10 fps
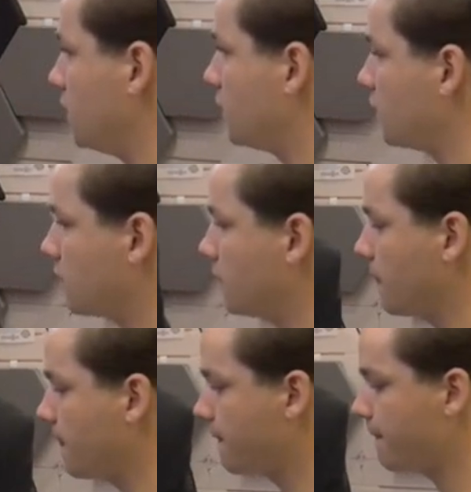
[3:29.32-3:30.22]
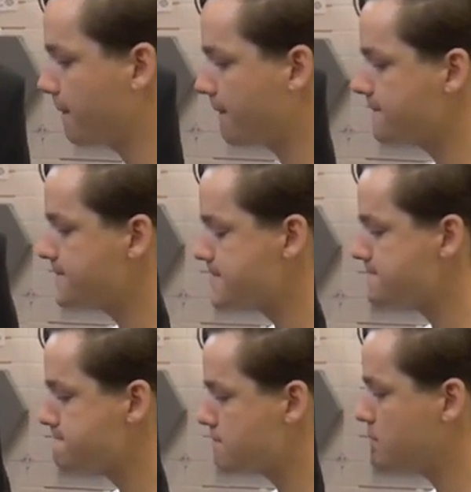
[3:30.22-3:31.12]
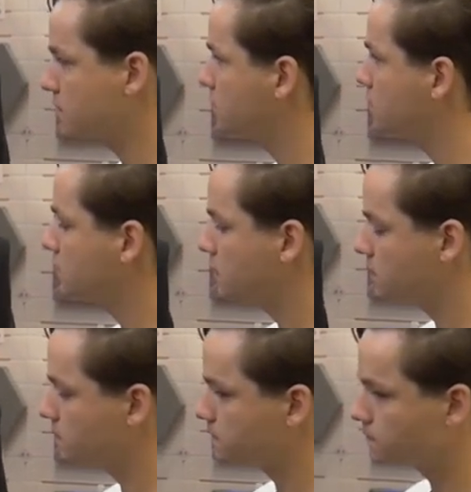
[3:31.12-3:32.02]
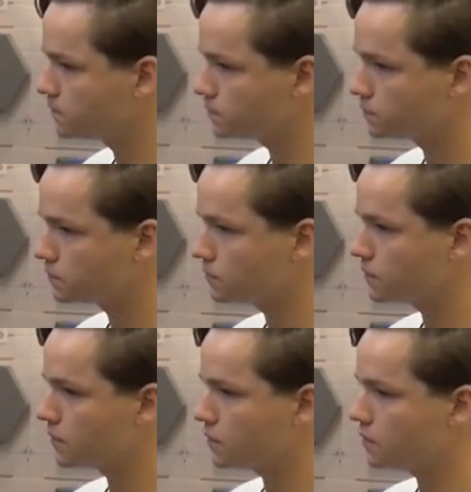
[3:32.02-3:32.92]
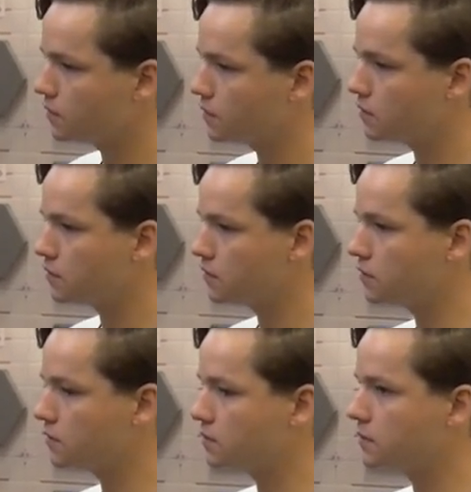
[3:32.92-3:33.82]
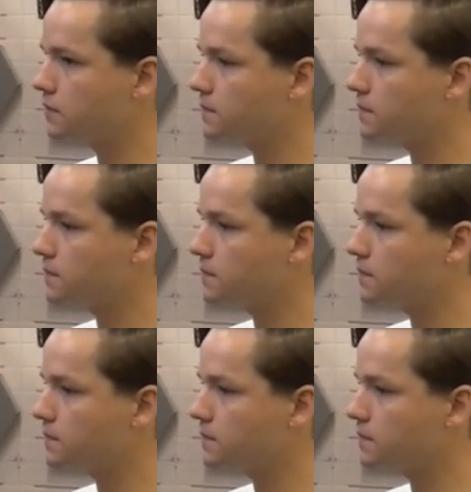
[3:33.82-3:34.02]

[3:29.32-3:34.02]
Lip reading: (silent)